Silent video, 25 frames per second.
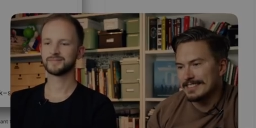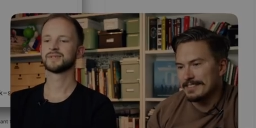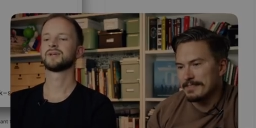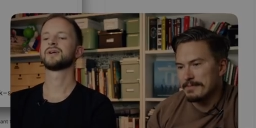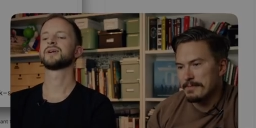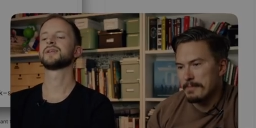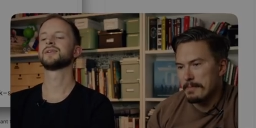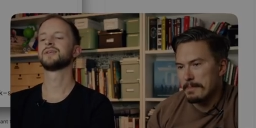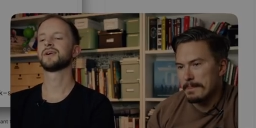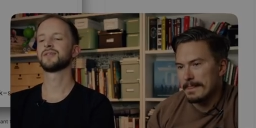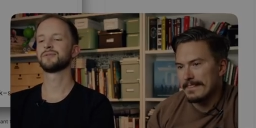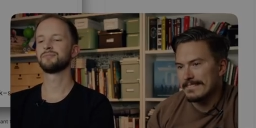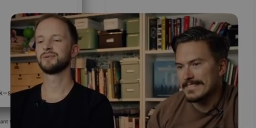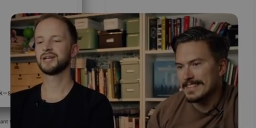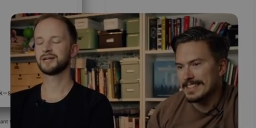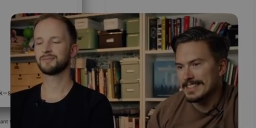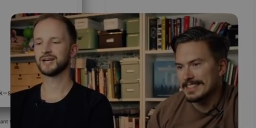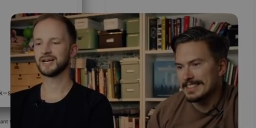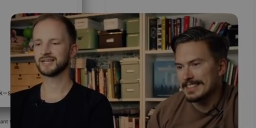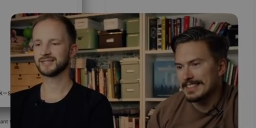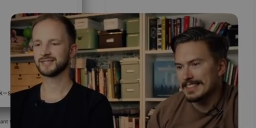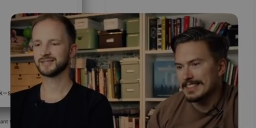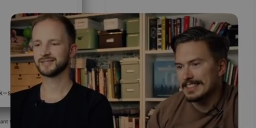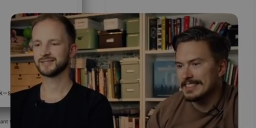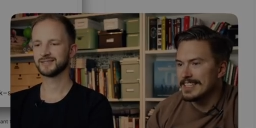Speaker 1: Oh, another build
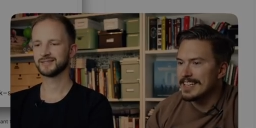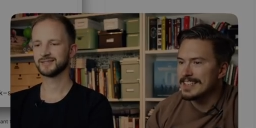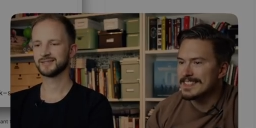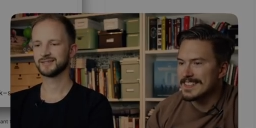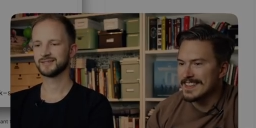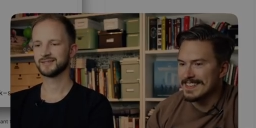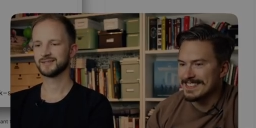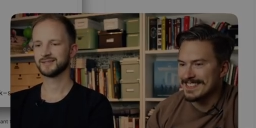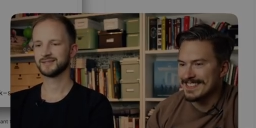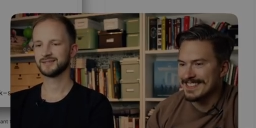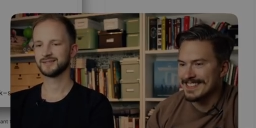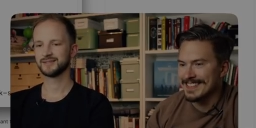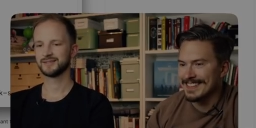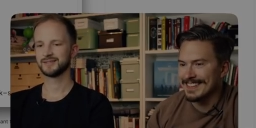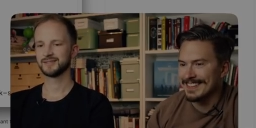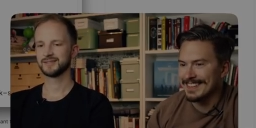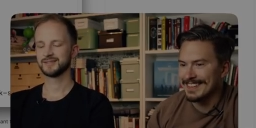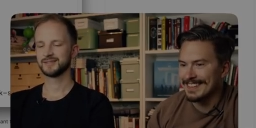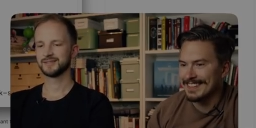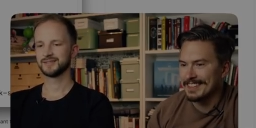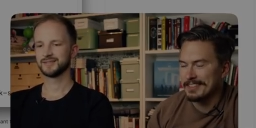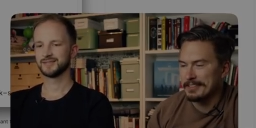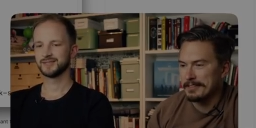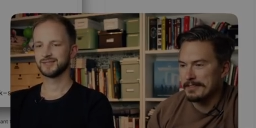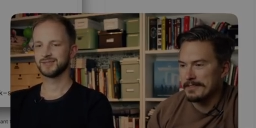pack. Jesus!
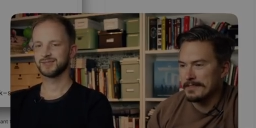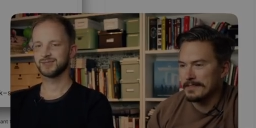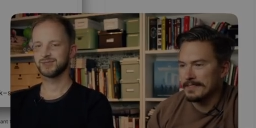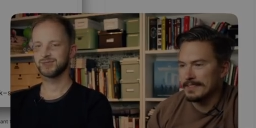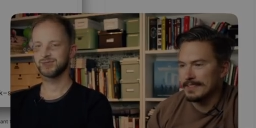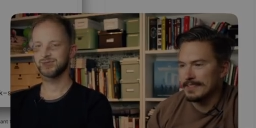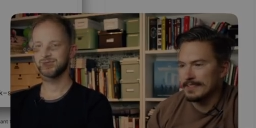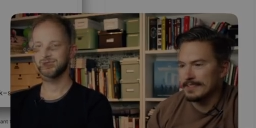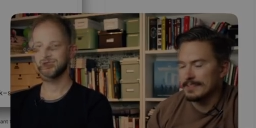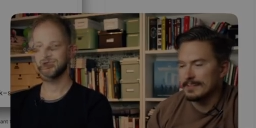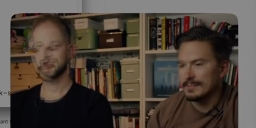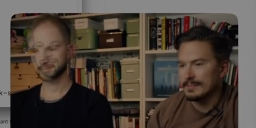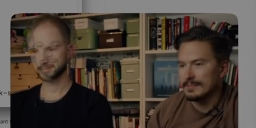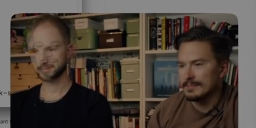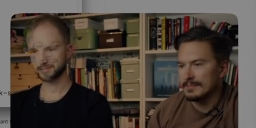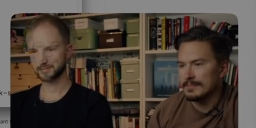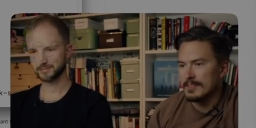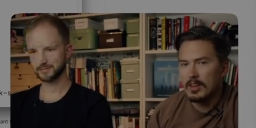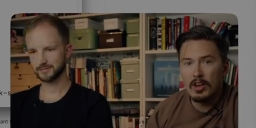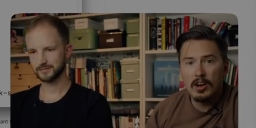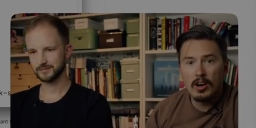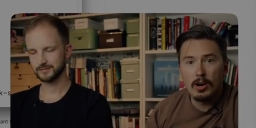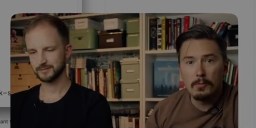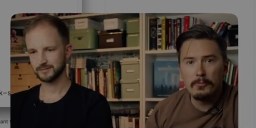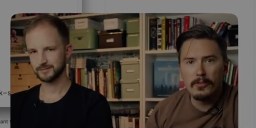
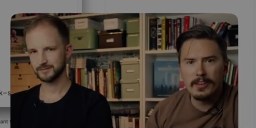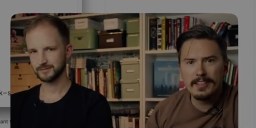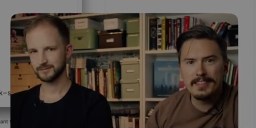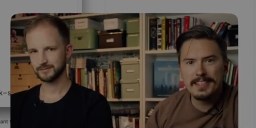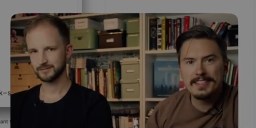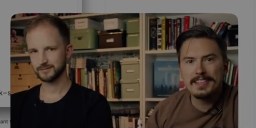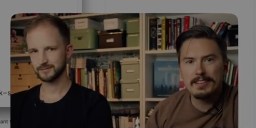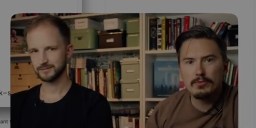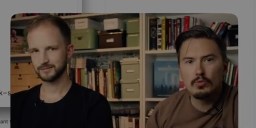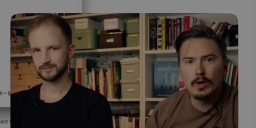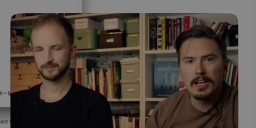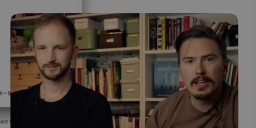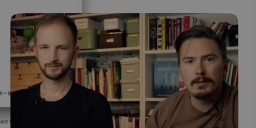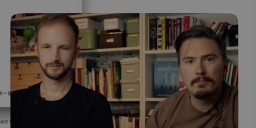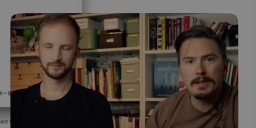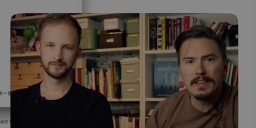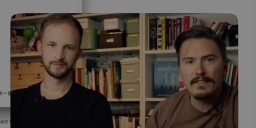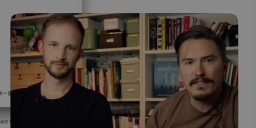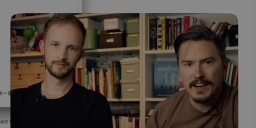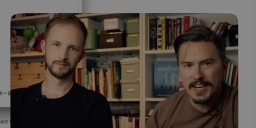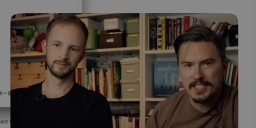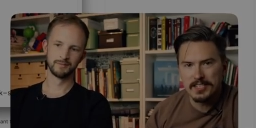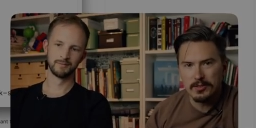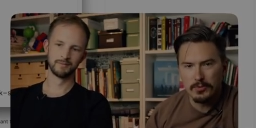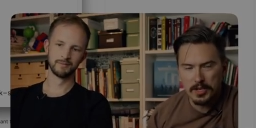Hopefully this will be
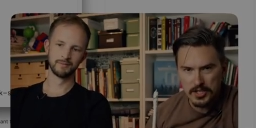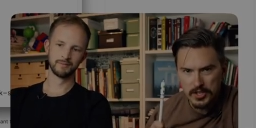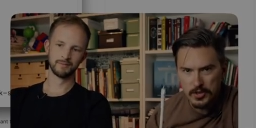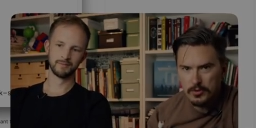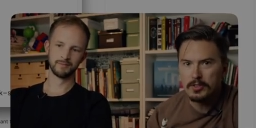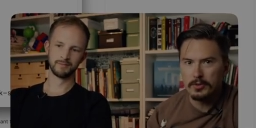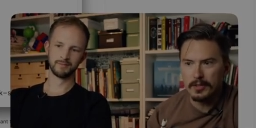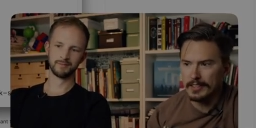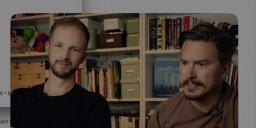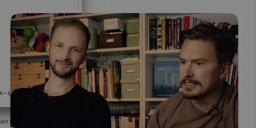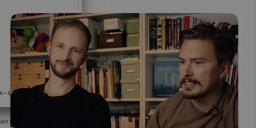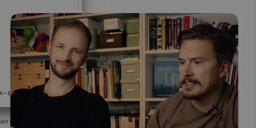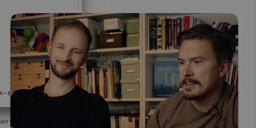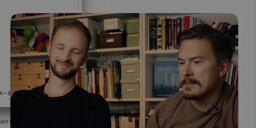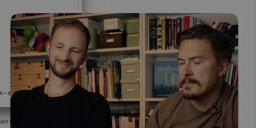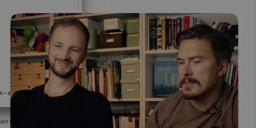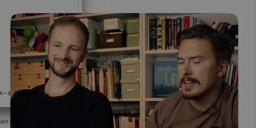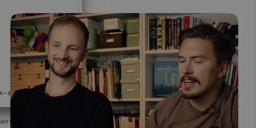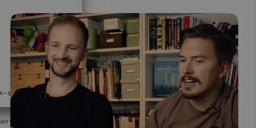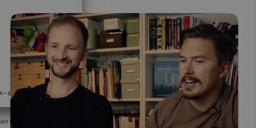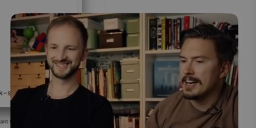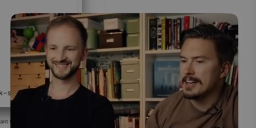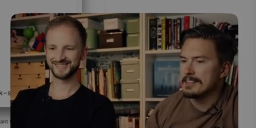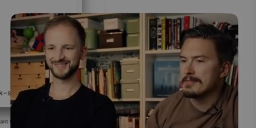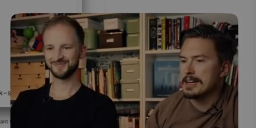faster when you do it.
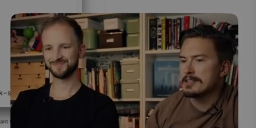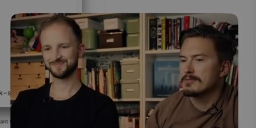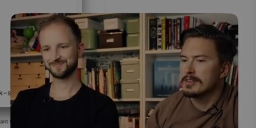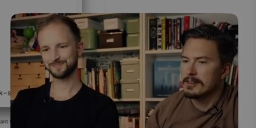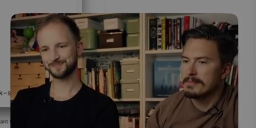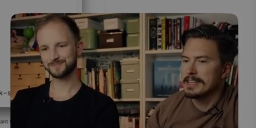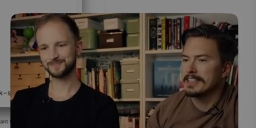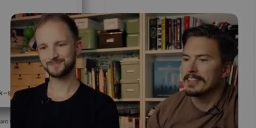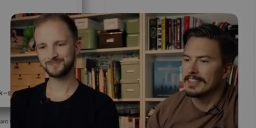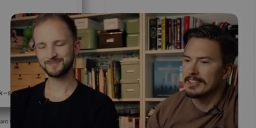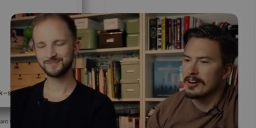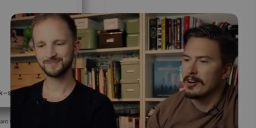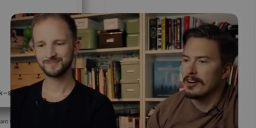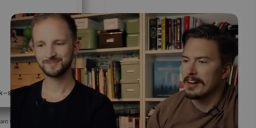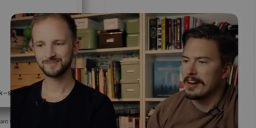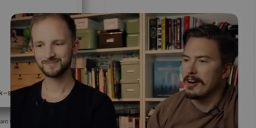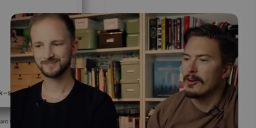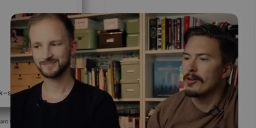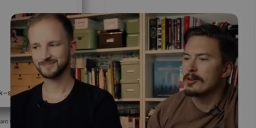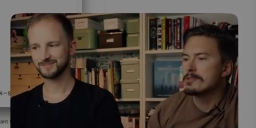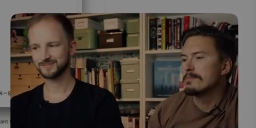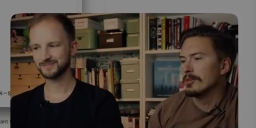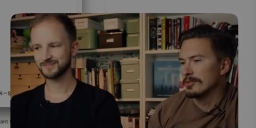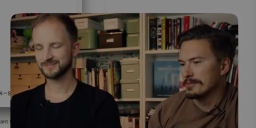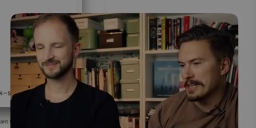Uh, otherwise, we are making a
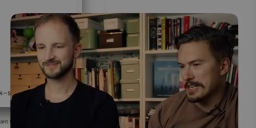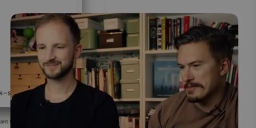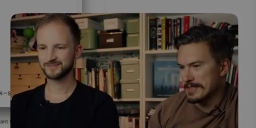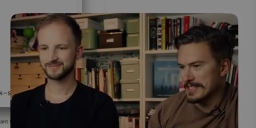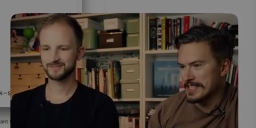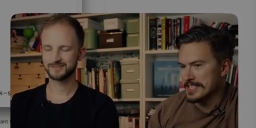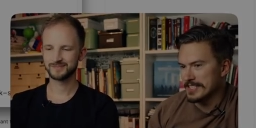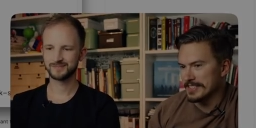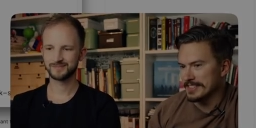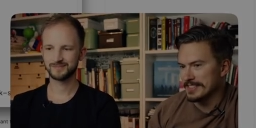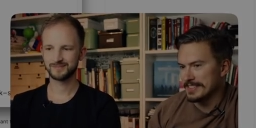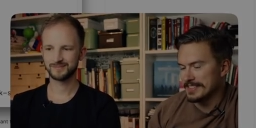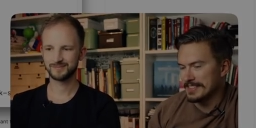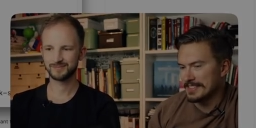horrible recommendation.